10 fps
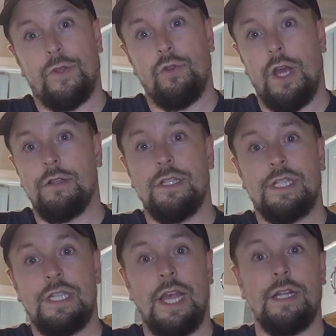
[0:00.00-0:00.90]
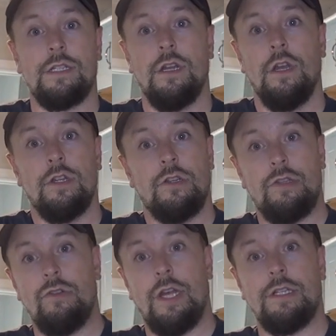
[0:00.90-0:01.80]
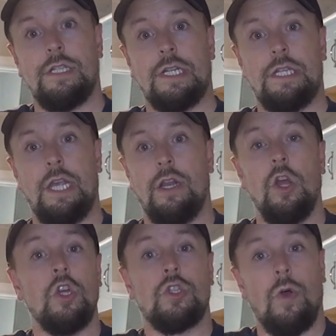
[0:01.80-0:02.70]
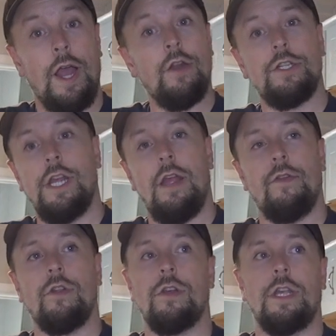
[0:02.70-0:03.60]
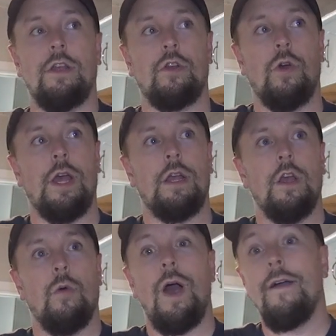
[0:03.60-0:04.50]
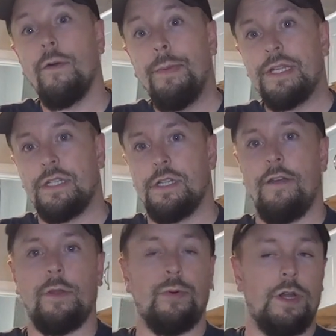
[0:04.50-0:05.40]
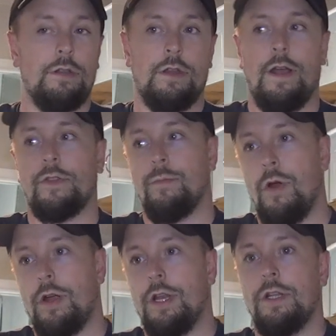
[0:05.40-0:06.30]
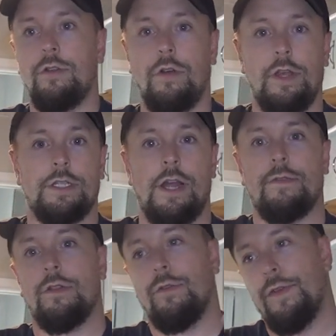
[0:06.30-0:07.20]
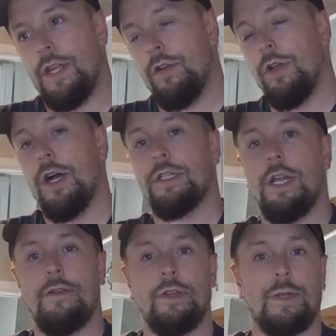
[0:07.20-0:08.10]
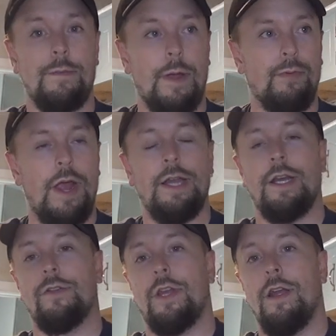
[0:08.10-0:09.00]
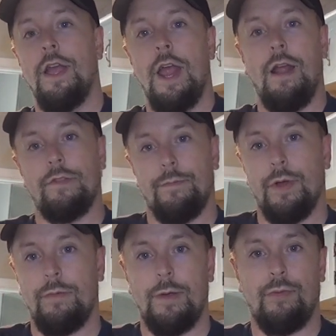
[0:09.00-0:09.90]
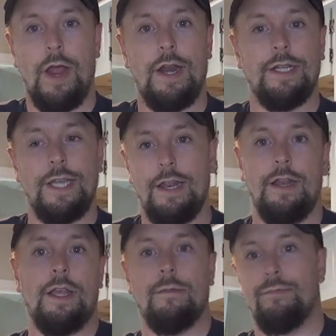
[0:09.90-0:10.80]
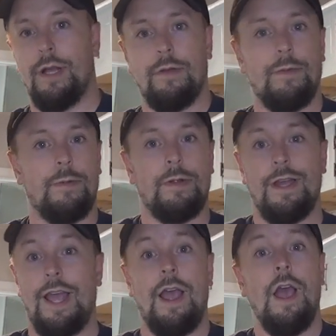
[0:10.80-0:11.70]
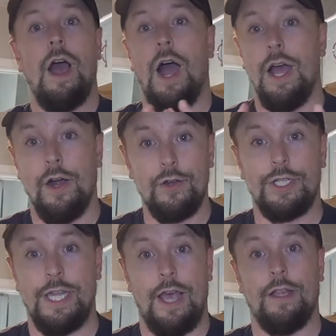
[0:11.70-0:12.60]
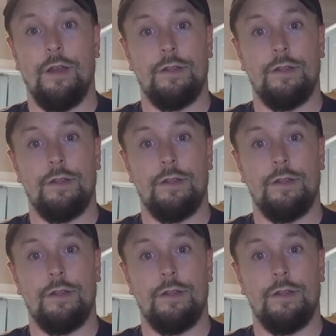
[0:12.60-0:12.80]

2006 to 2016. So I understand if you're looking there going, well, I have a business and I have to put it out there and I have to market and I do all this and I have to do video logs and I have to get my brand out there and I have to build my brand identity and blah, blah, blah, blah. I understand